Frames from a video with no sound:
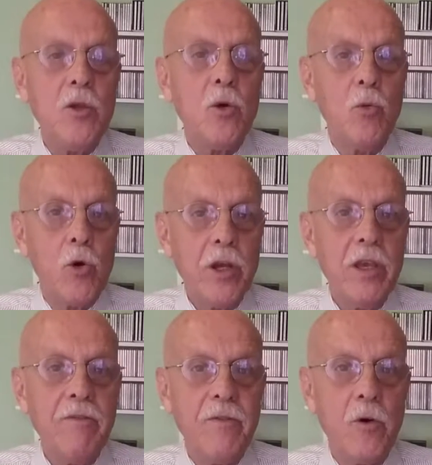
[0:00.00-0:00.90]
you're
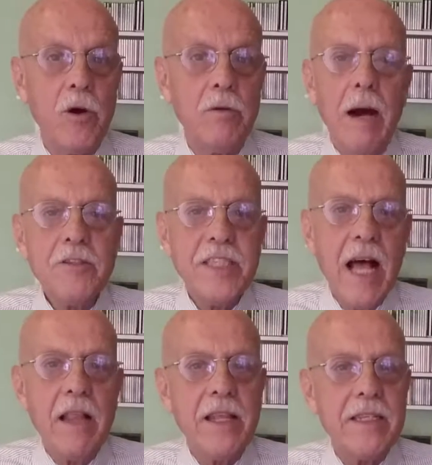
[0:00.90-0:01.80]
working for? How
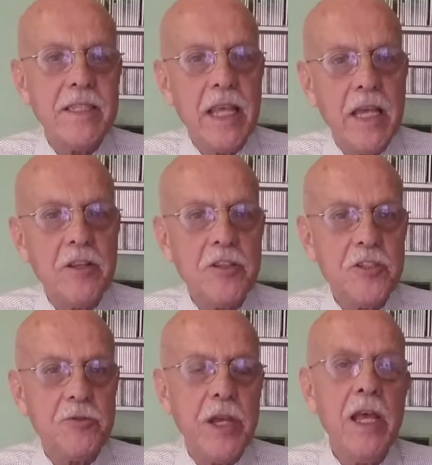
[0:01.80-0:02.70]
solid is the
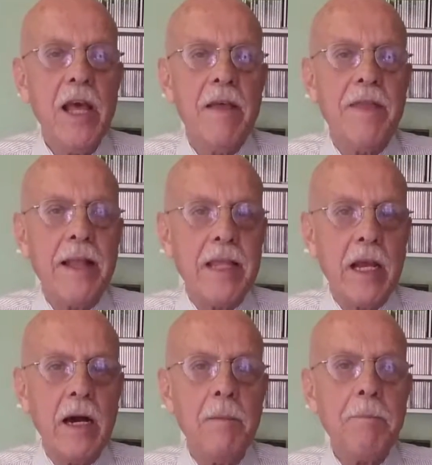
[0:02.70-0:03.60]
industry that the
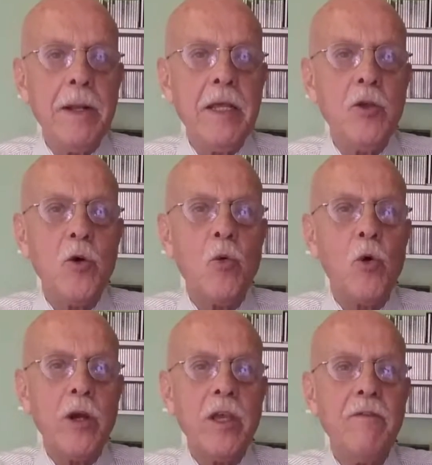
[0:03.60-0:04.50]
company you're
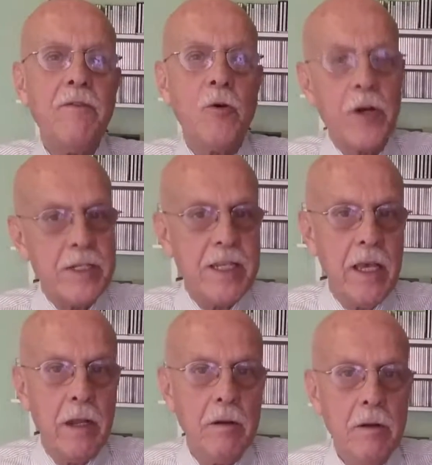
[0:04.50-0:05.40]
working for is
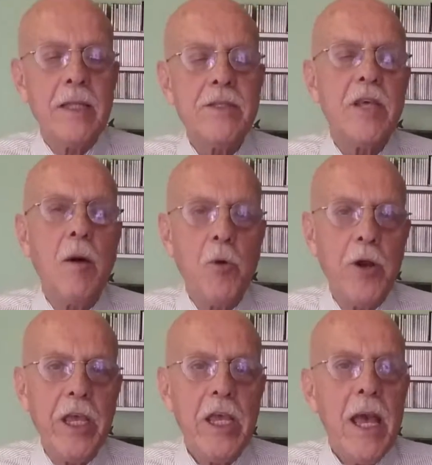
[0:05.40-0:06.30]
in? In
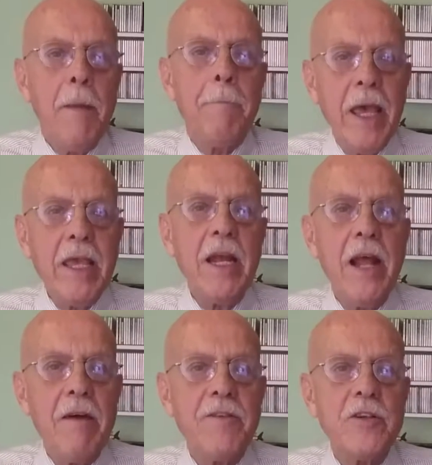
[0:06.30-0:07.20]
summary, make an
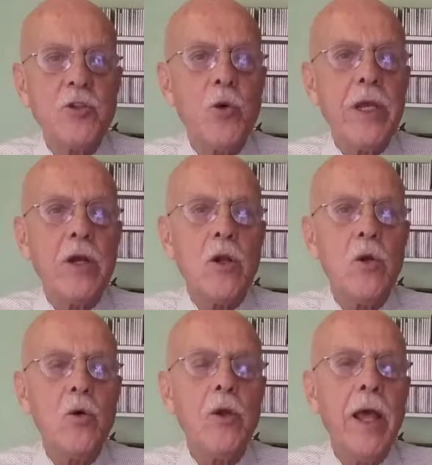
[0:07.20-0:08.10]
effort to
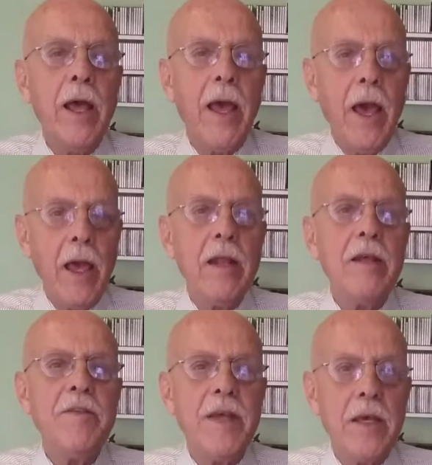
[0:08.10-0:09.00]
include
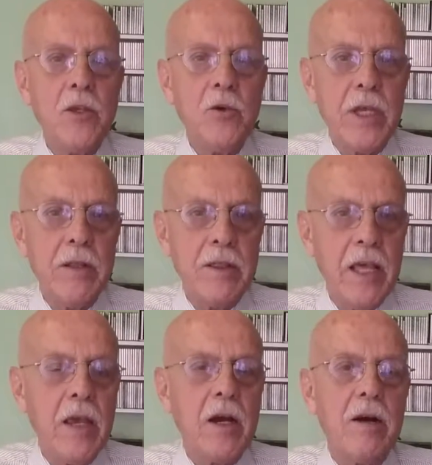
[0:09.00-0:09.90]
anything you can
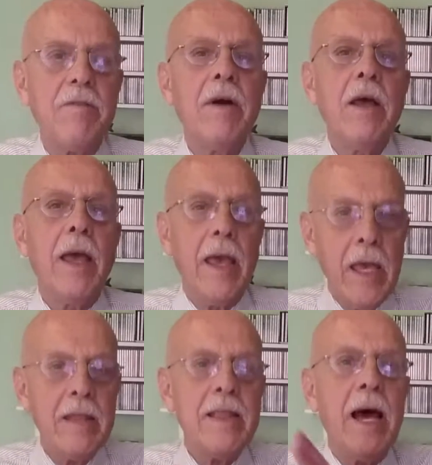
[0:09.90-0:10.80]
think of
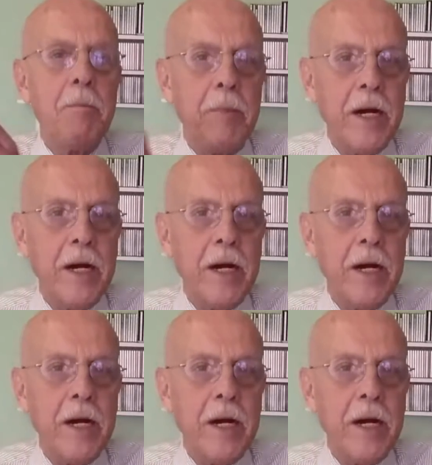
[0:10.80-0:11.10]
in that